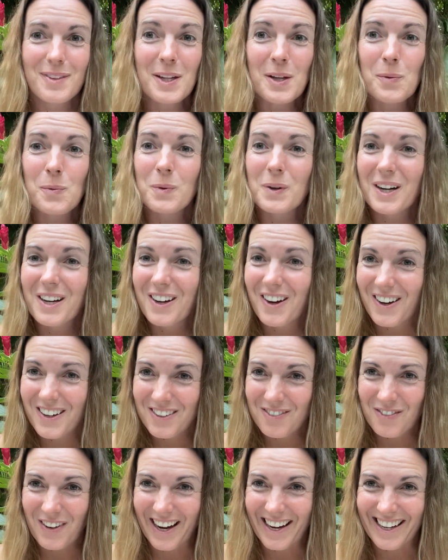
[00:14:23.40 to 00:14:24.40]
work on
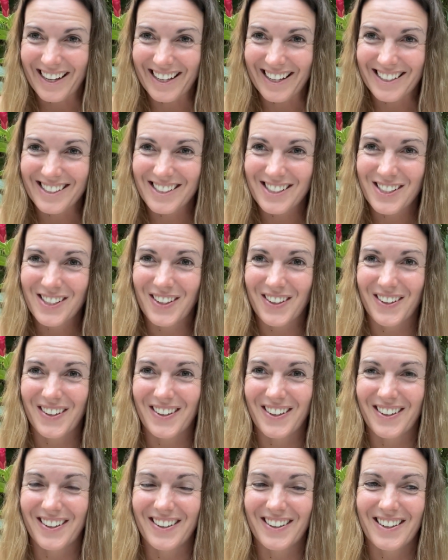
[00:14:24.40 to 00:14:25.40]
inviting into
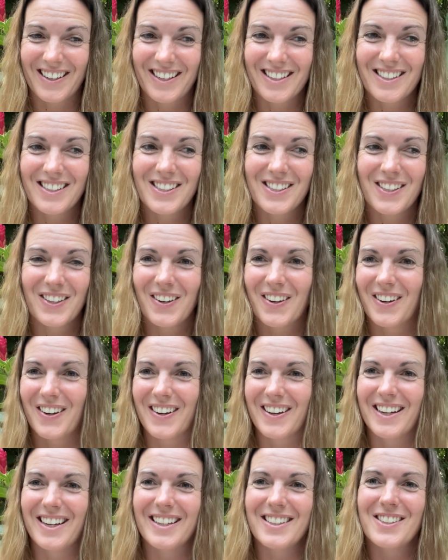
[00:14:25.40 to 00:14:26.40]
your
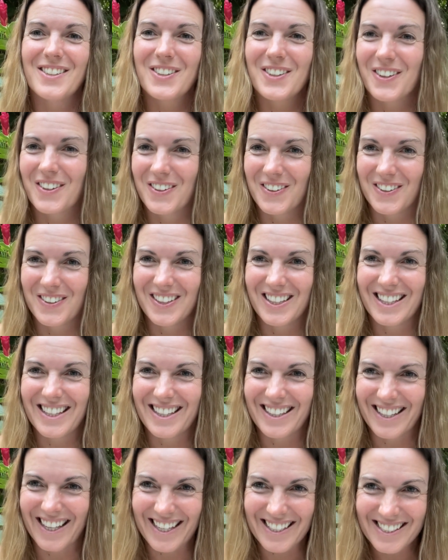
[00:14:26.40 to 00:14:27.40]
internal
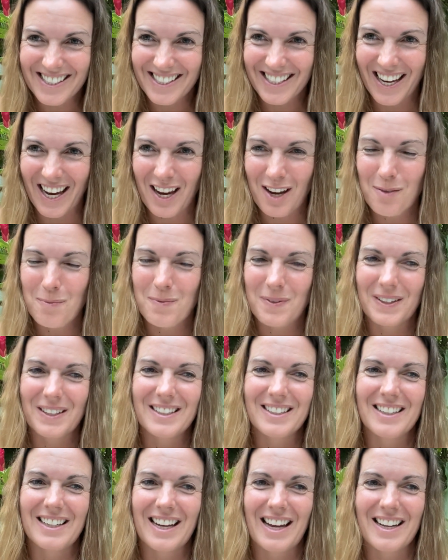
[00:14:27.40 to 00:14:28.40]
landscape
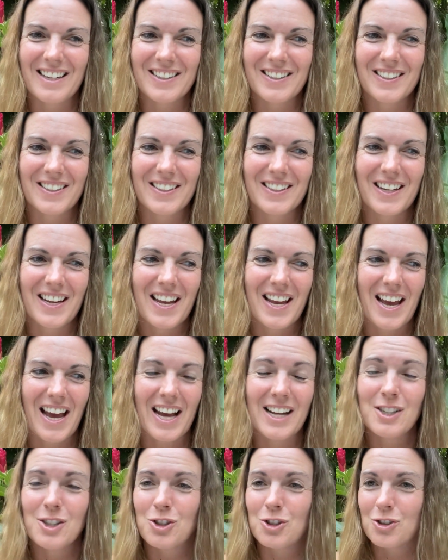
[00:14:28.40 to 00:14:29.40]
and
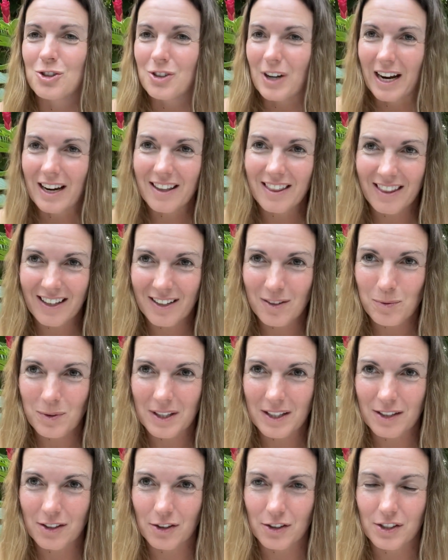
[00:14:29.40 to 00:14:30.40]
strengthen
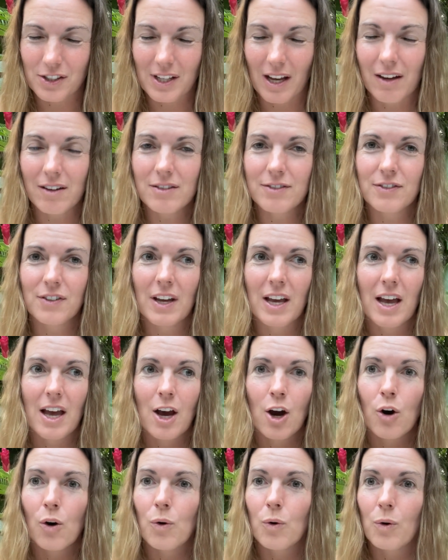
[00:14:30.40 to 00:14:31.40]
within yourself.
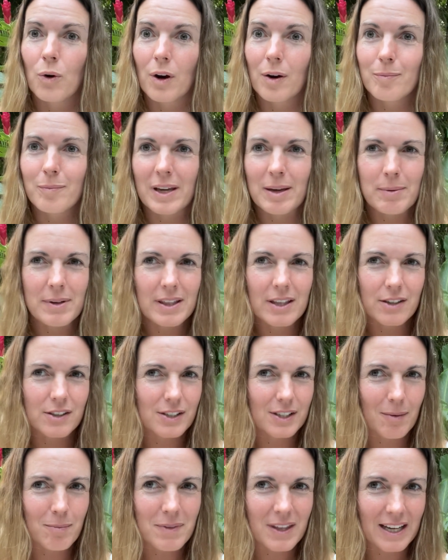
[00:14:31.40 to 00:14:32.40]
Or maybe there's
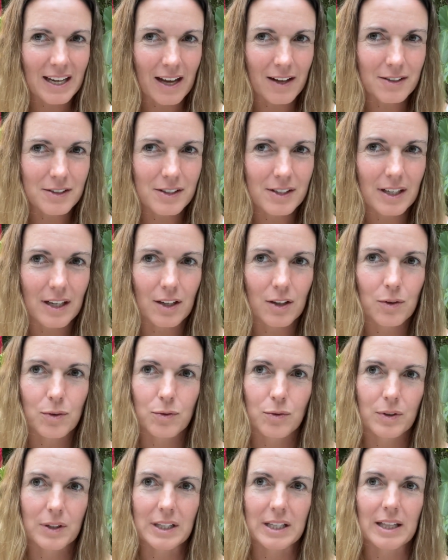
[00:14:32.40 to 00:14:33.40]
something else that you'd
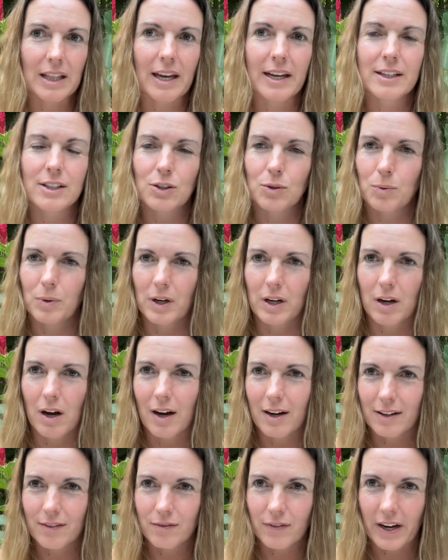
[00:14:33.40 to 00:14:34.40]
really like to work
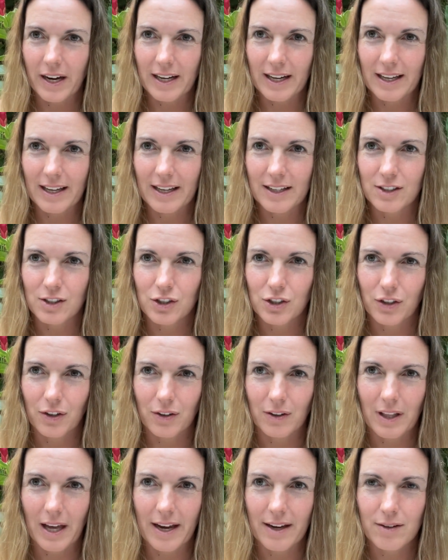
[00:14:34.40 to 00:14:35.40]
on inviting into your
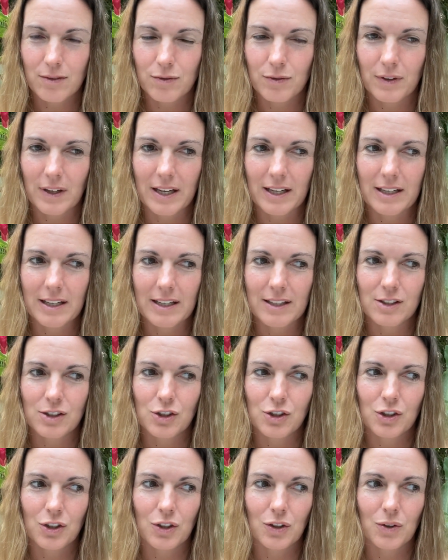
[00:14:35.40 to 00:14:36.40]
life and
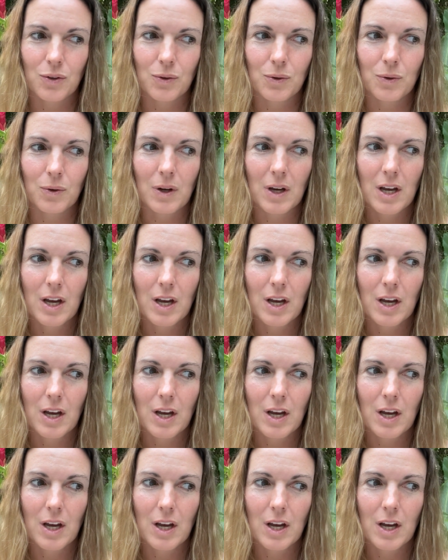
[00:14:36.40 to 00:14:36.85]
into